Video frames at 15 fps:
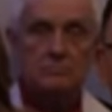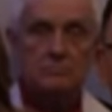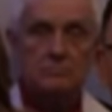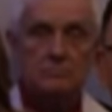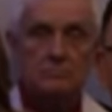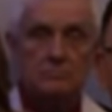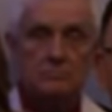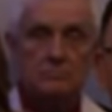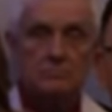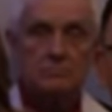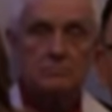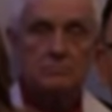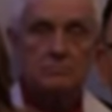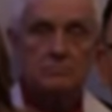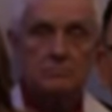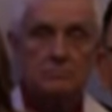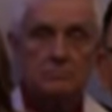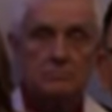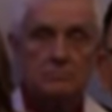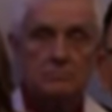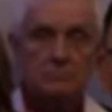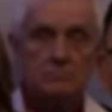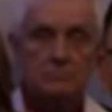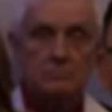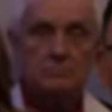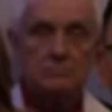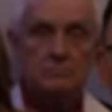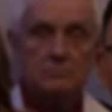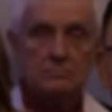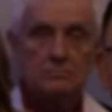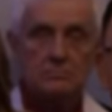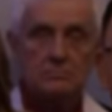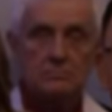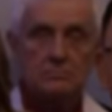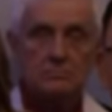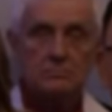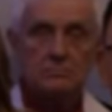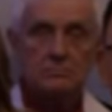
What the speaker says: The person shown says nothing.